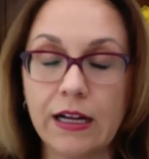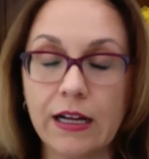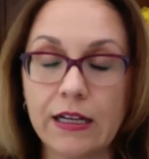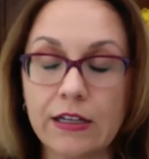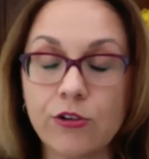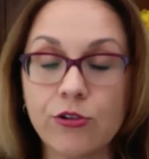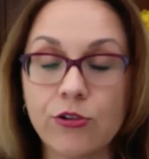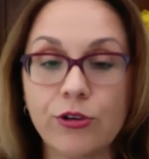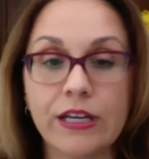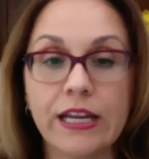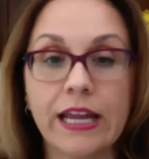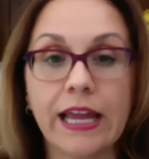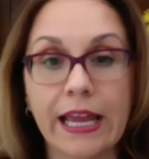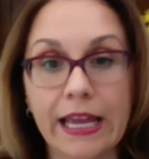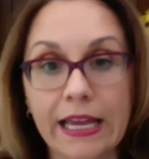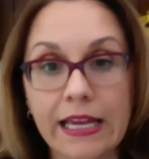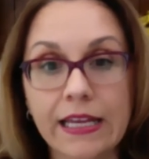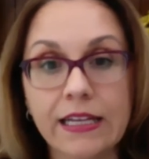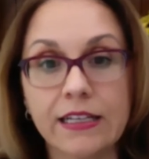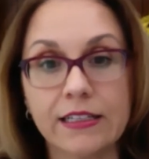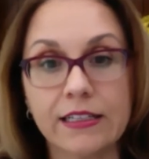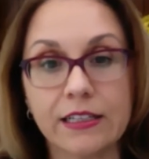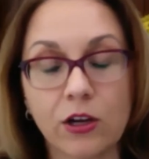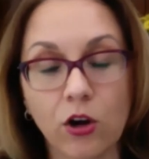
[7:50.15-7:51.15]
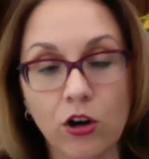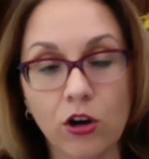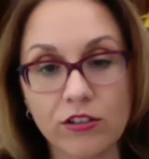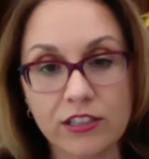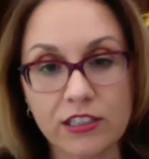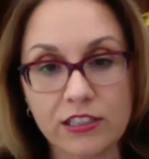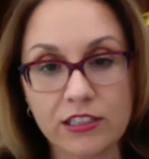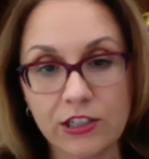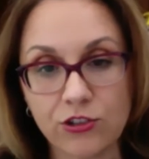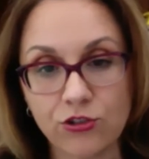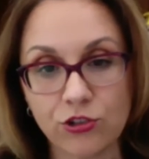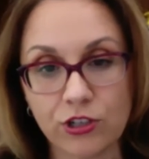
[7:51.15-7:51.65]
creating, the content
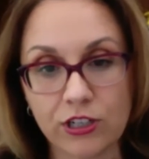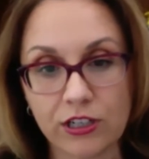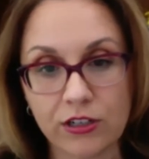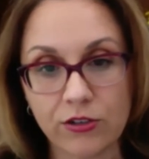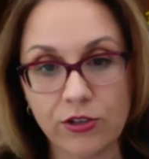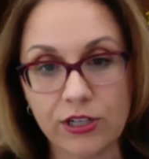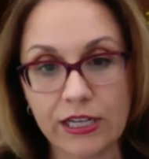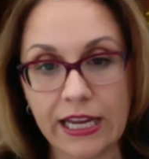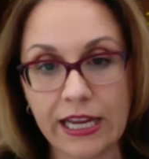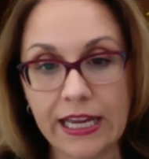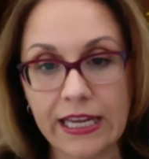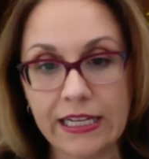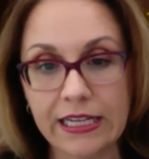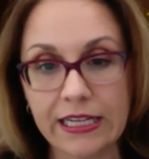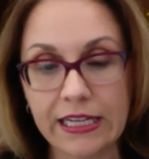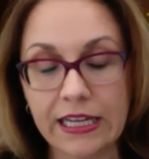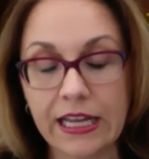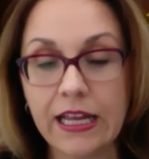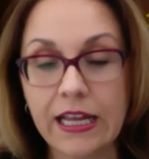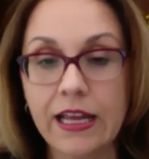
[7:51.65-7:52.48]
that you're creating.